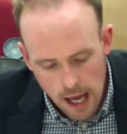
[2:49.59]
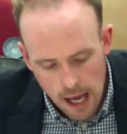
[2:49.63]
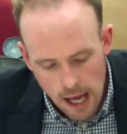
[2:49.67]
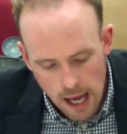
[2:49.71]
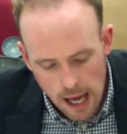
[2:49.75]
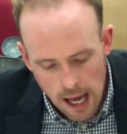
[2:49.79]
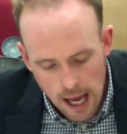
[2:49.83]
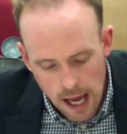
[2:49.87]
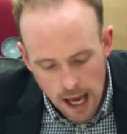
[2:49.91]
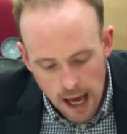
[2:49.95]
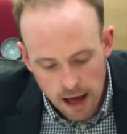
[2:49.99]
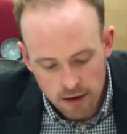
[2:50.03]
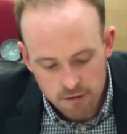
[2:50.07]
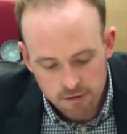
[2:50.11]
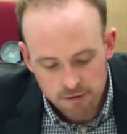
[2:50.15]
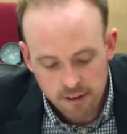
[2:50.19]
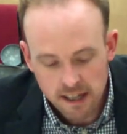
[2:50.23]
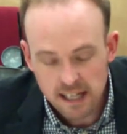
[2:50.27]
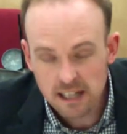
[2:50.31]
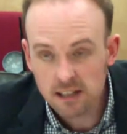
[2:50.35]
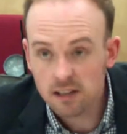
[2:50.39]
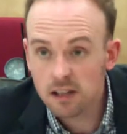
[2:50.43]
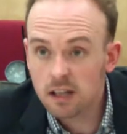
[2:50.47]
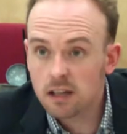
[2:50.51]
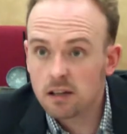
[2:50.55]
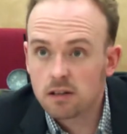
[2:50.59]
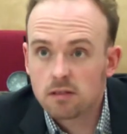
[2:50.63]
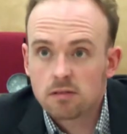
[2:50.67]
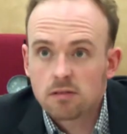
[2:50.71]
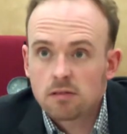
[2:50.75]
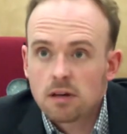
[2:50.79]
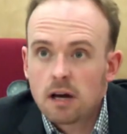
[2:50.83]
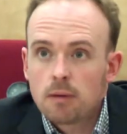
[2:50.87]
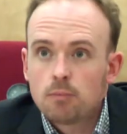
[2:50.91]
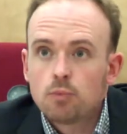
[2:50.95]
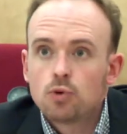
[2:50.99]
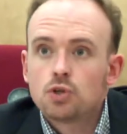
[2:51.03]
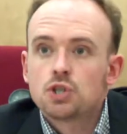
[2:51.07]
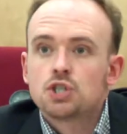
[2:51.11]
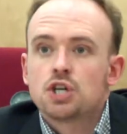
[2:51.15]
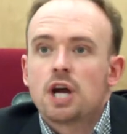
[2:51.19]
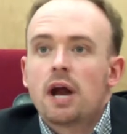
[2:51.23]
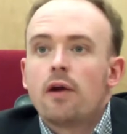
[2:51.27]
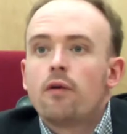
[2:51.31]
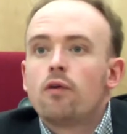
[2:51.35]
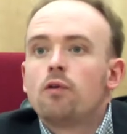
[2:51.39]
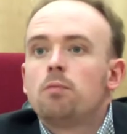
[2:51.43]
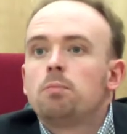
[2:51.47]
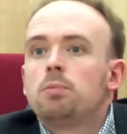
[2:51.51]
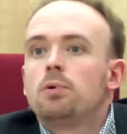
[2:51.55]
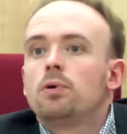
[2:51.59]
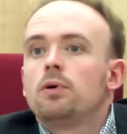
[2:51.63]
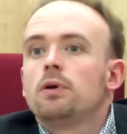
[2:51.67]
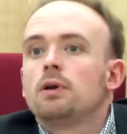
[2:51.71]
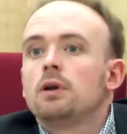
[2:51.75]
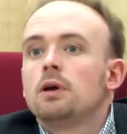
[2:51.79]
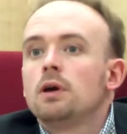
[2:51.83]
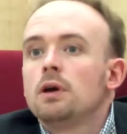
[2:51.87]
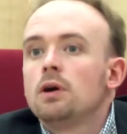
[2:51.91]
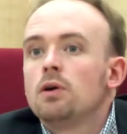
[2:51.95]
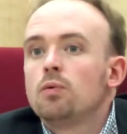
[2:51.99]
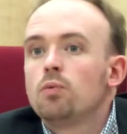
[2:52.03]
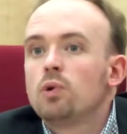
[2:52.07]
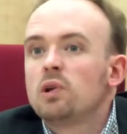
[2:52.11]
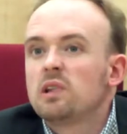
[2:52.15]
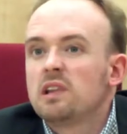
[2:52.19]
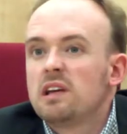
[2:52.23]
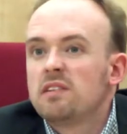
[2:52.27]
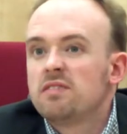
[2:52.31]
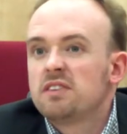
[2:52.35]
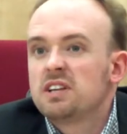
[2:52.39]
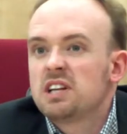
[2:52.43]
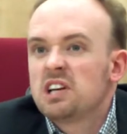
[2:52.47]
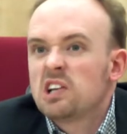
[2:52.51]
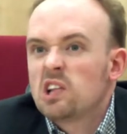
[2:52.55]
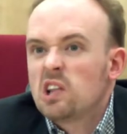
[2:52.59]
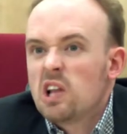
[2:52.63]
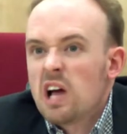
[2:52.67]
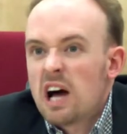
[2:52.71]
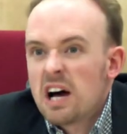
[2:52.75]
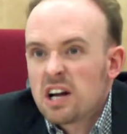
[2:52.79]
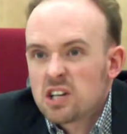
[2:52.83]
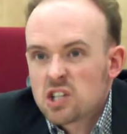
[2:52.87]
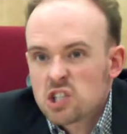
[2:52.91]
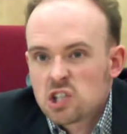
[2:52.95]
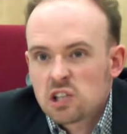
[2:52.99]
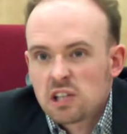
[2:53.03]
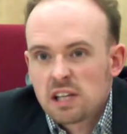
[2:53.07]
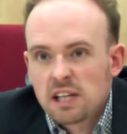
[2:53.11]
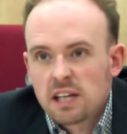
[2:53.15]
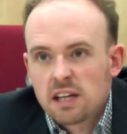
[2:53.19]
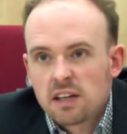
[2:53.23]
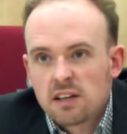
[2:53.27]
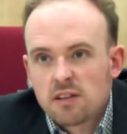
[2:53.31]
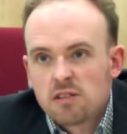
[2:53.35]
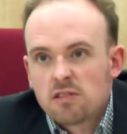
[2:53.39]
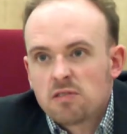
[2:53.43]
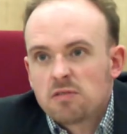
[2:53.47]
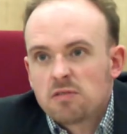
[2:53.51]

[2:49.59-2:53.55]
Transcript: Uh, and finally, a more general point we live in a largely,